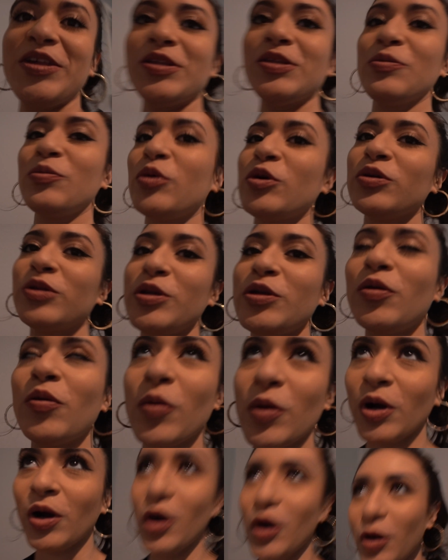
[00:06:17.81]
Well, you
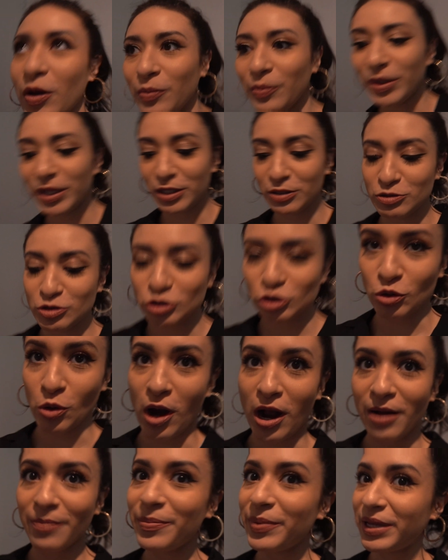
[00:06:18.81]
don't call, but you
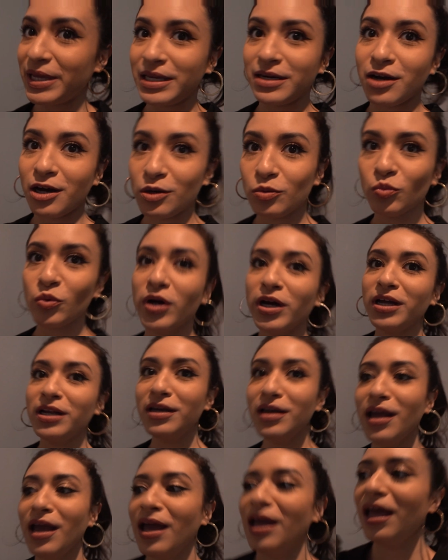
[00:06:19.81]
drop in on
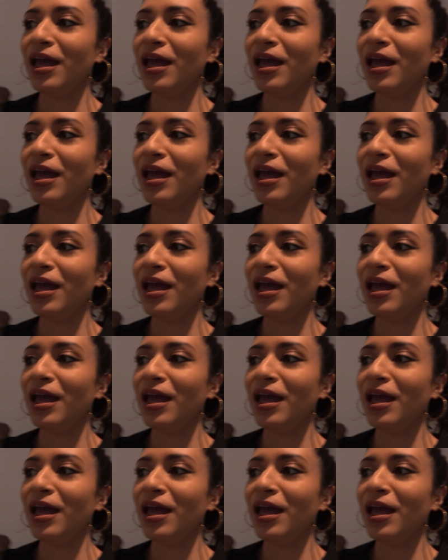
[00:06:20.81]
one,